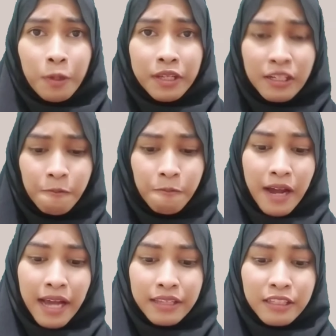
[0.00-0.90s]
we didn't
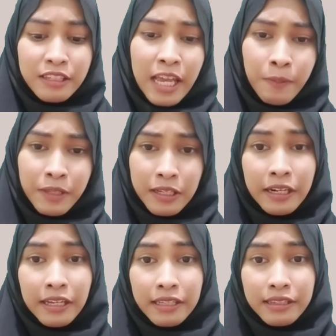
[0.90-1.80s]
find the
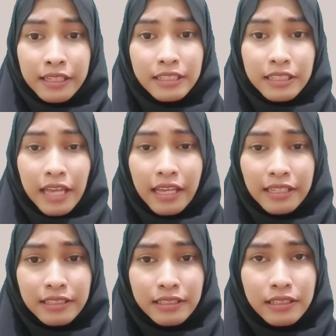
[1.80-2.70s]
diameter in this
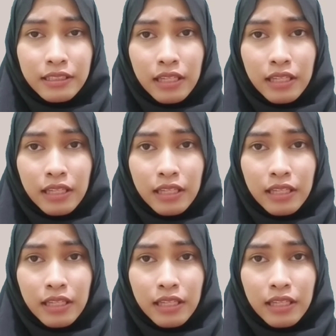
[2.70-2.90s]
case.